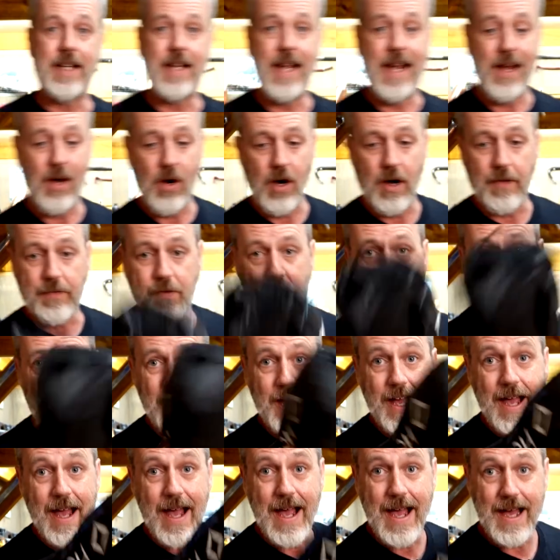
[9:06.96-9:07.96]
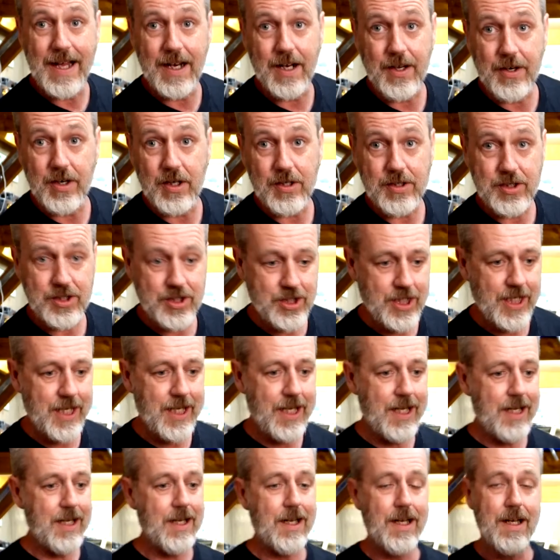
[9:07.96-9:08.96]
Now I've got a Helinox
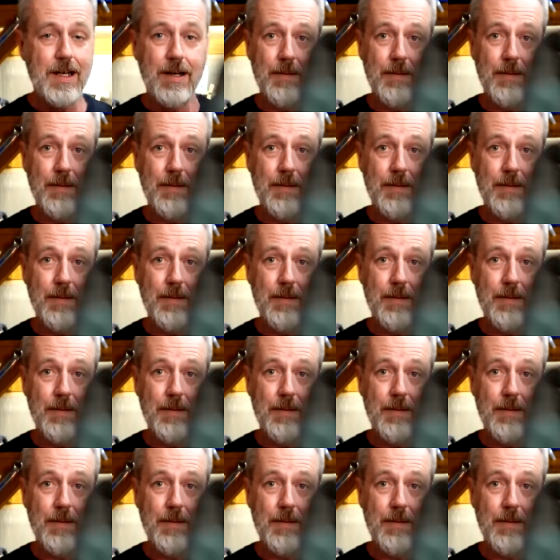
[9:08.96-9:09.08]
chair,